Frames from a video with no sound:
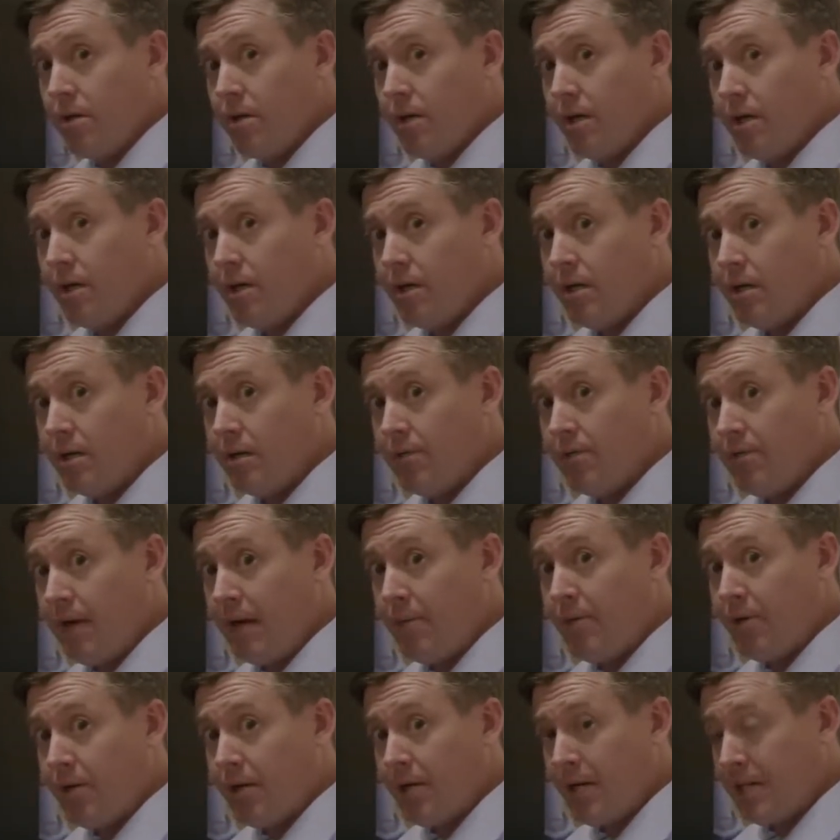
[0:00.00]

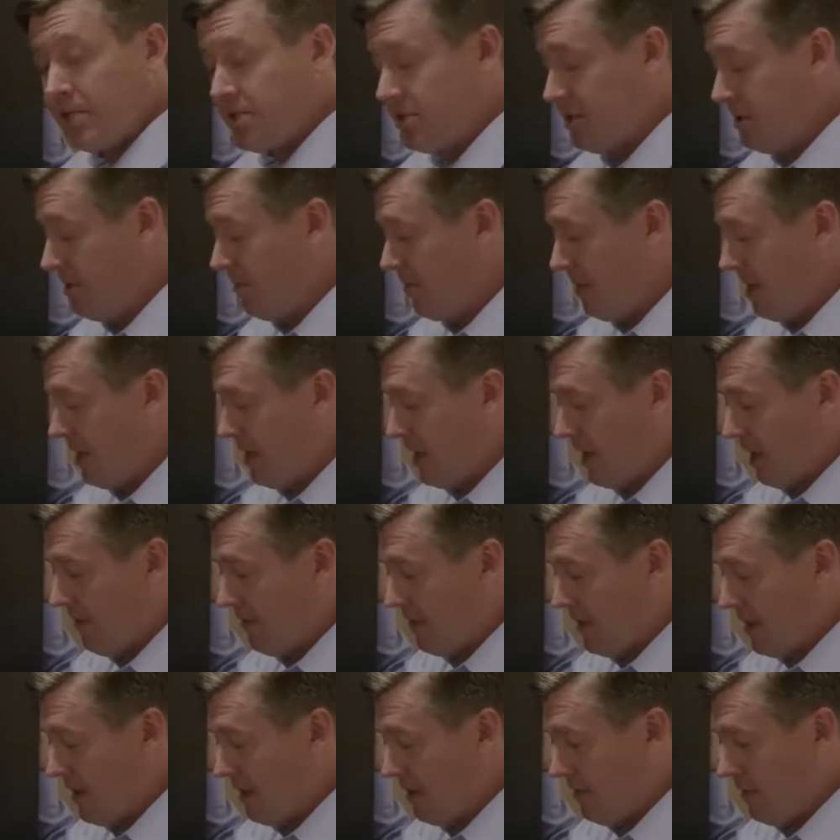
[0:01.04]
fiber connection, meaning I've
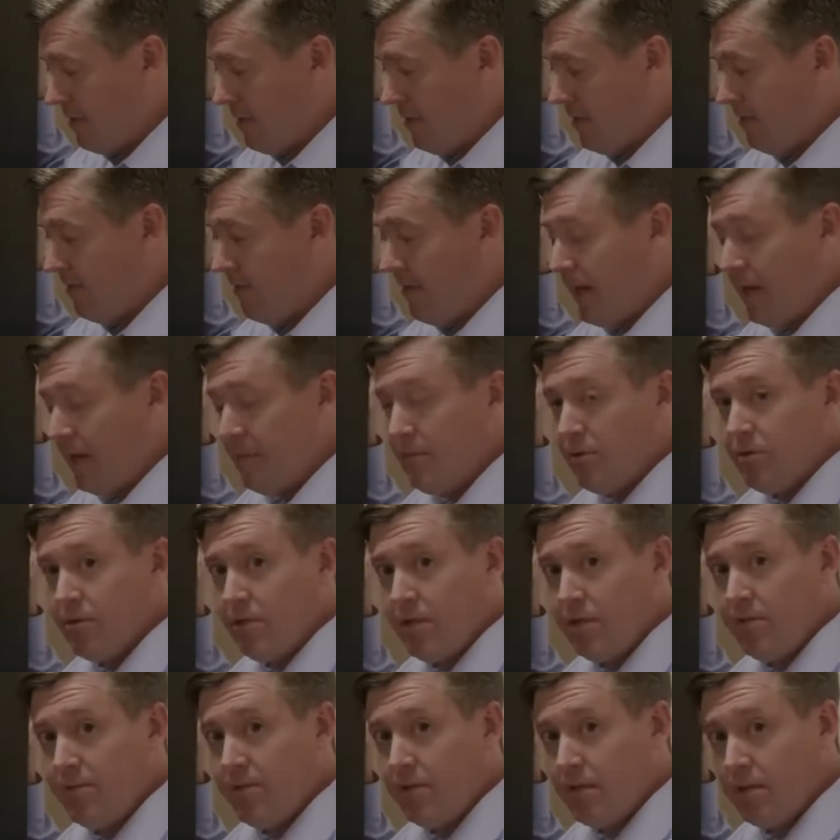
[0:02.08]
got fiber
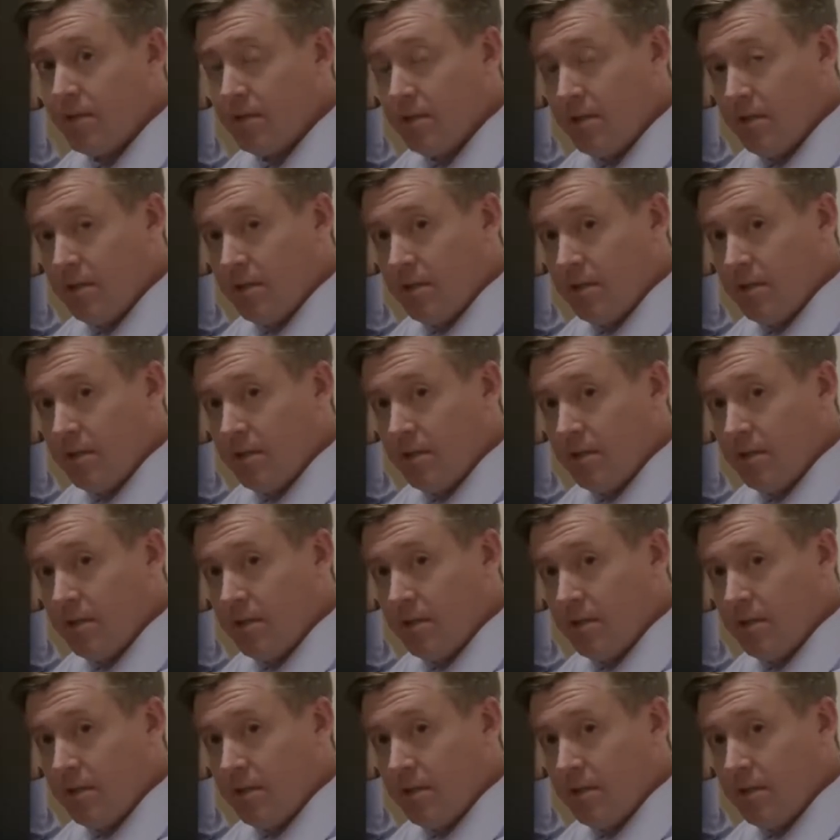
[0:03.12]
leaving